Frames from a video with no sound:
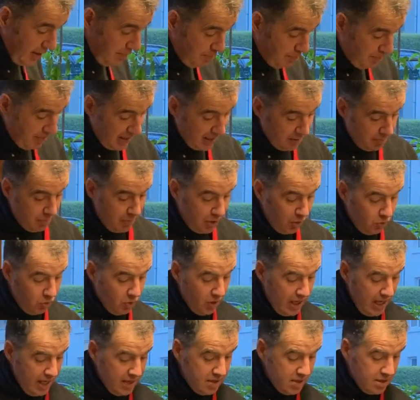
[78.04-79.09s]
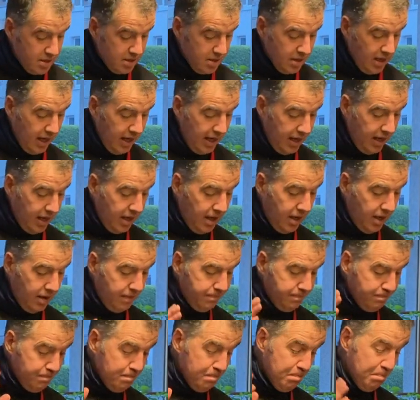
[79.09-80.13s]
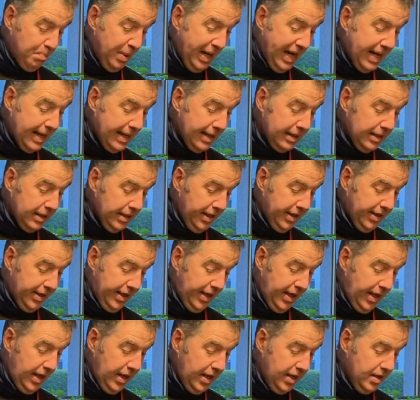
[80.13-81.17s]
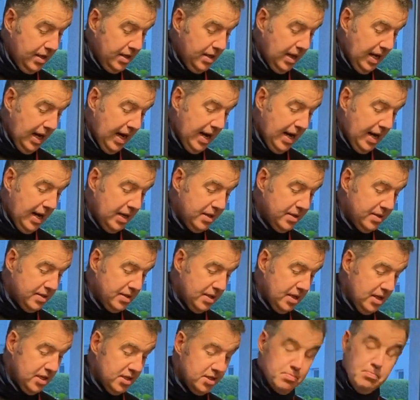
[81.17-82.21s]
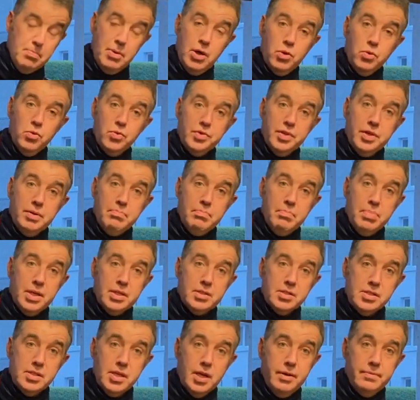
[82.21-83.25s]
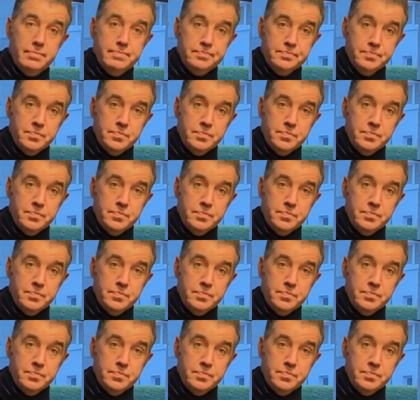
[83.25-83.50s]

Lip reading: Beremeal is a barley grain and it is milled in Bursey,